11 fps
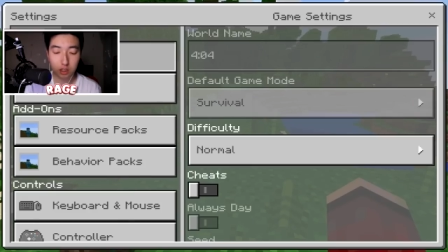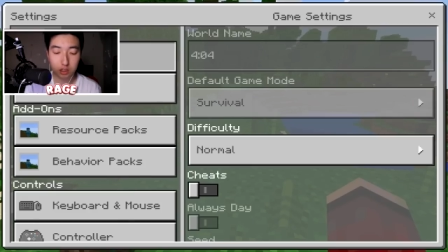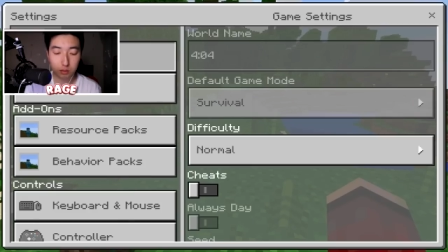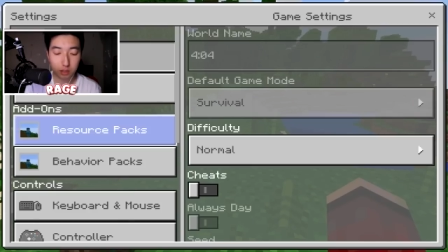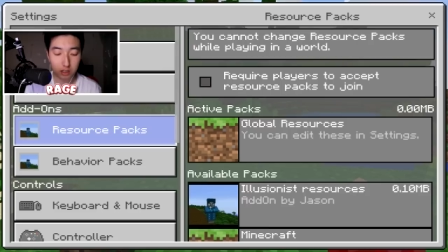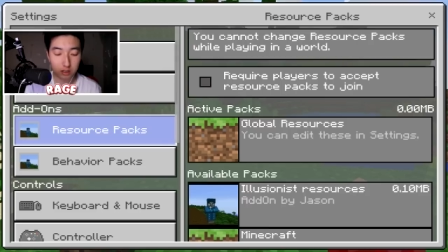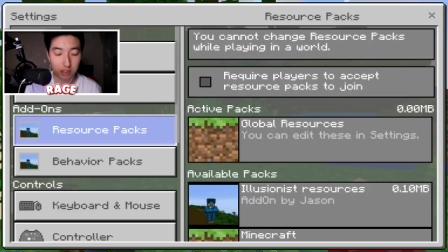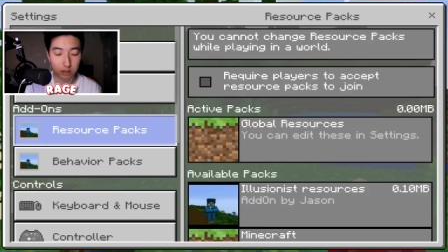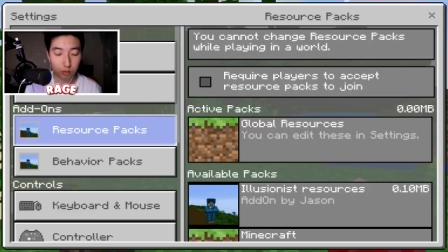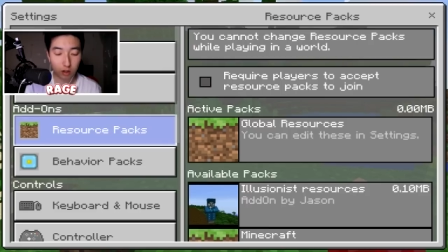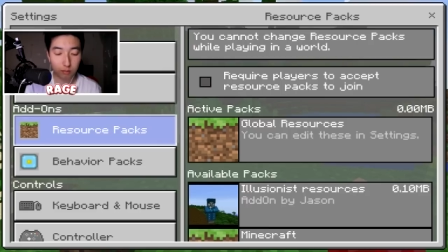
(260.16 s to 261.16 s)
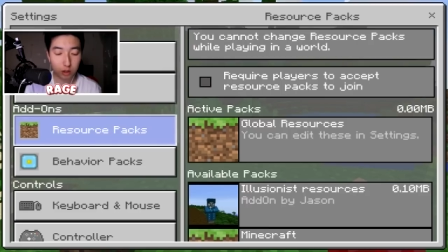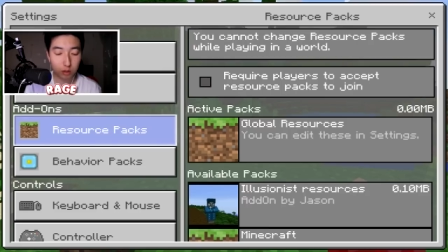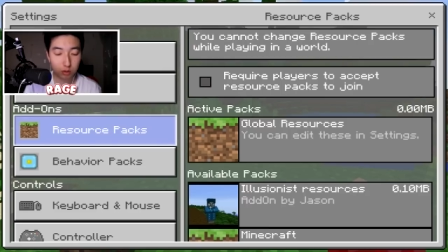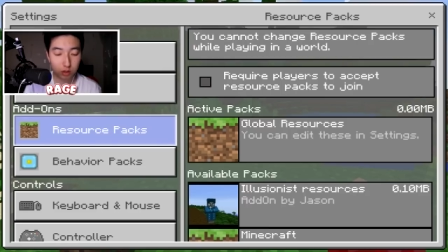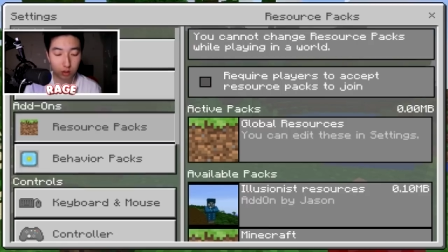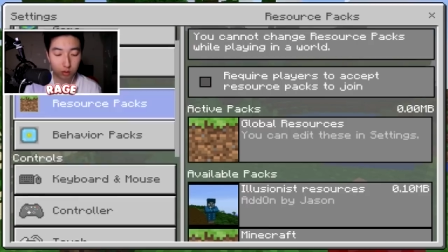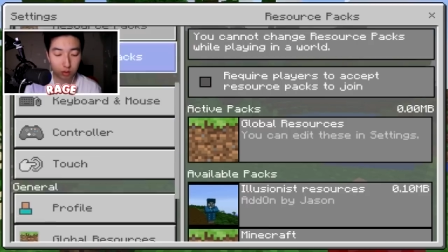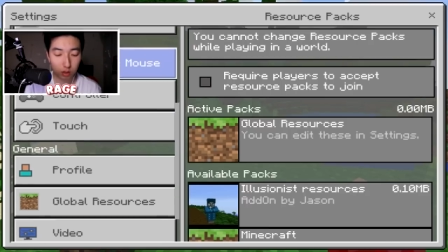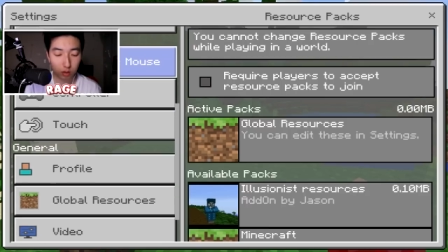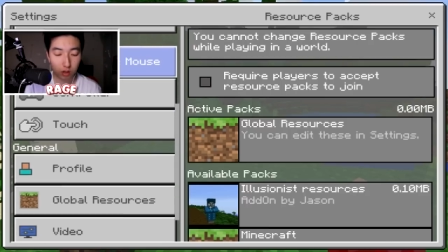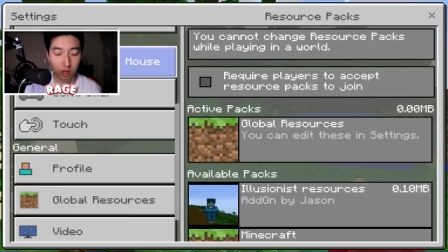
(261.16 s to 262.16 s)
touch because that's what i'm used to
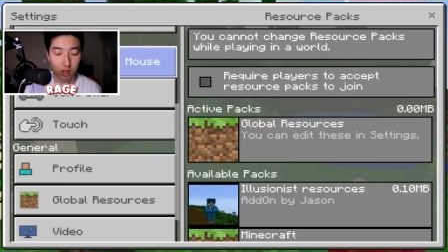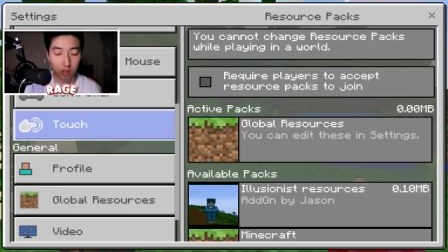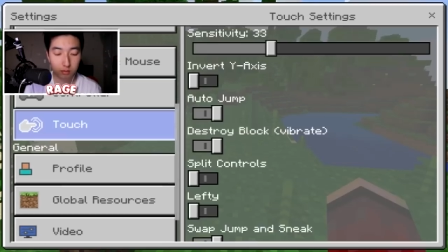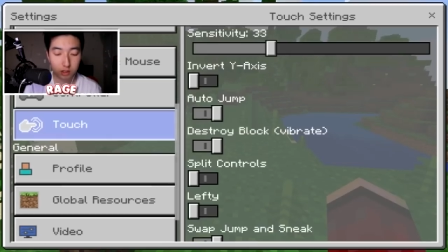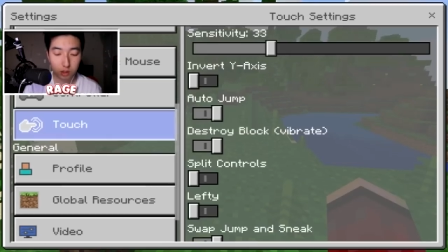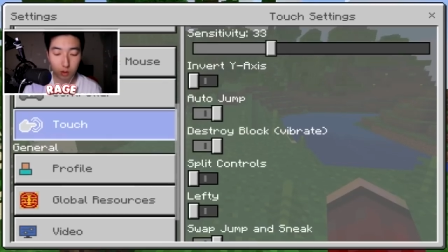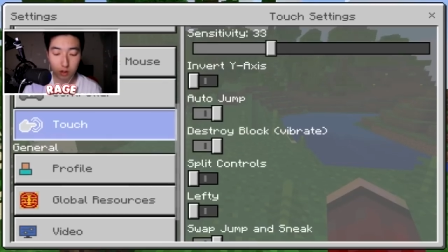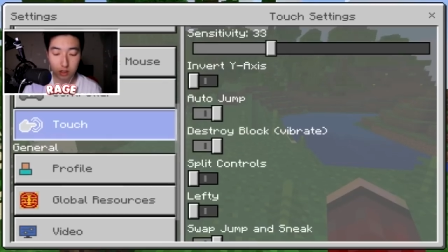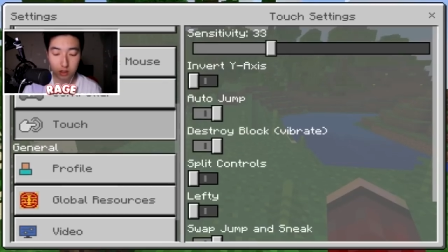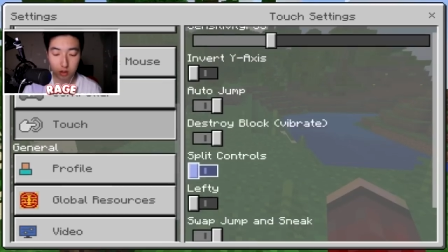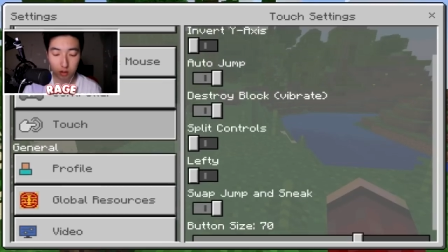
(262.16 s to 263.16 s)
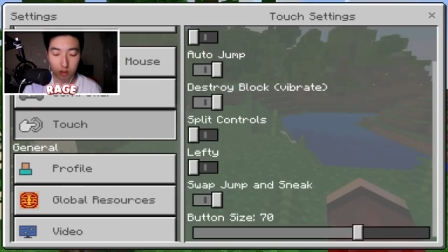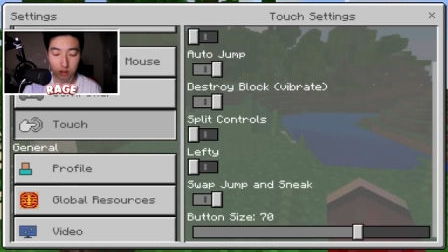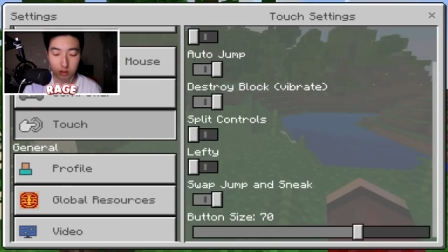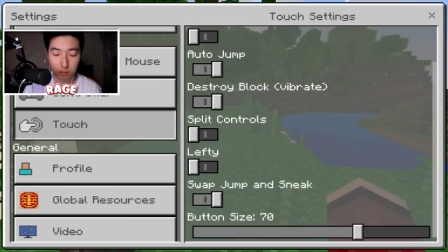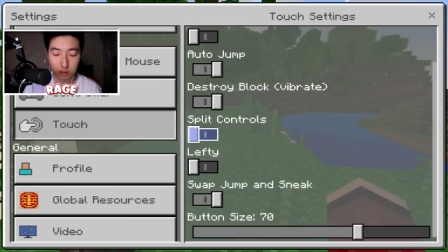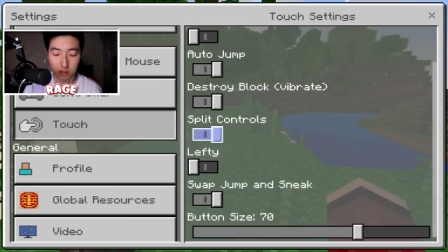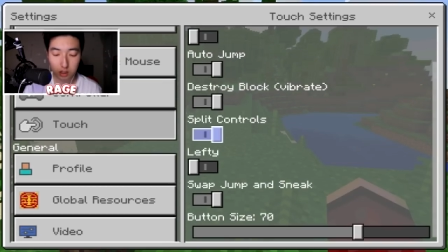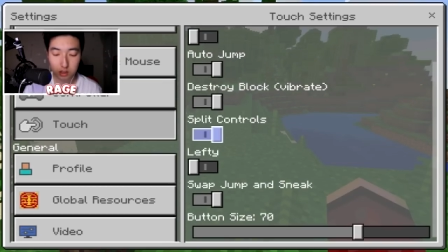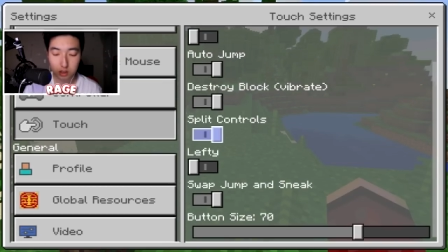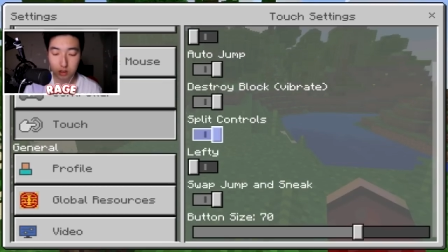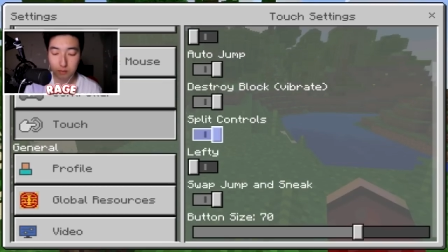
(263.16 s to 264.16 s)
so let me just go ahead and turn on split
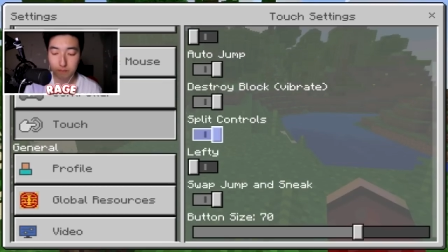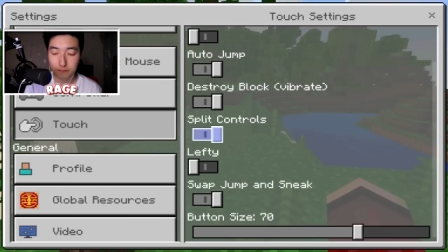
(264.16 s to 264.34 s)
touch